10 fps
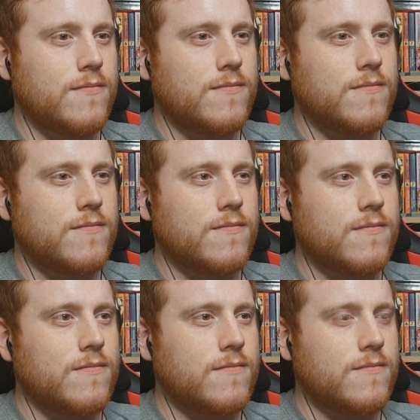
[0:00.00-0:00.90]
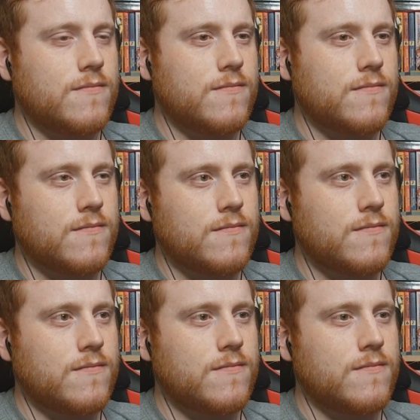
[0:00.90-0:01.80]

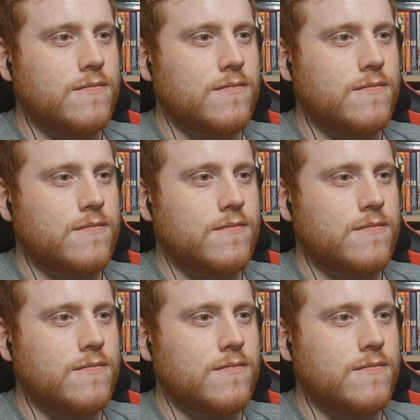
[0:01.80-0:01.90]
(no one is talking)